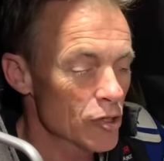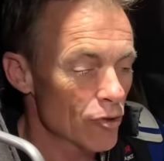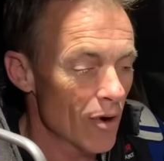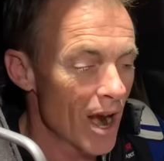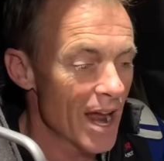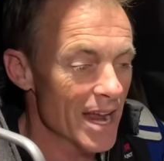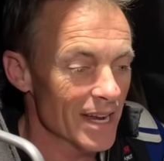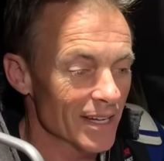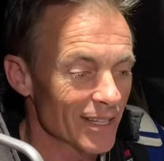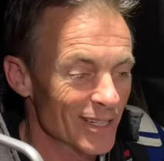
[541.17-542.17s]

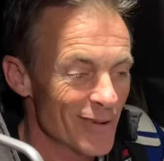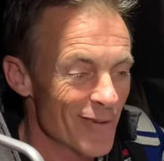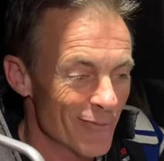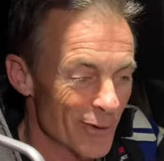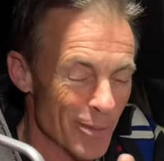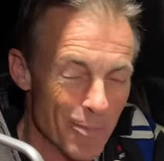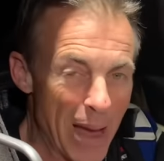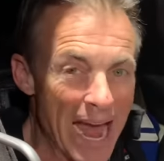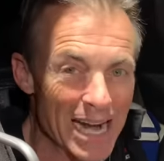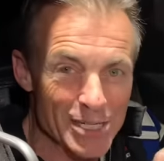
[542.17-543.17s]
trying for the
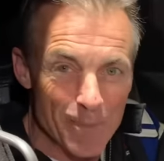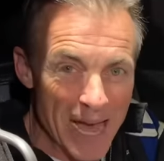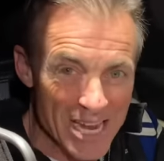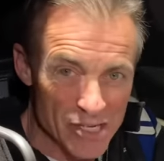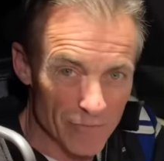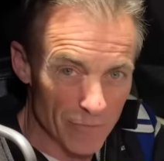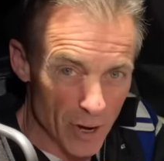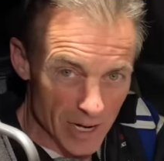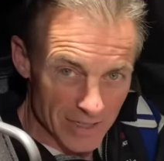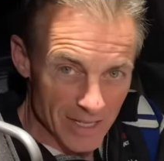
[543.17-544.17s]
back to pass the
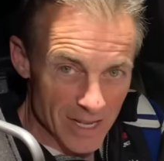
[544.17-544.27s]
front.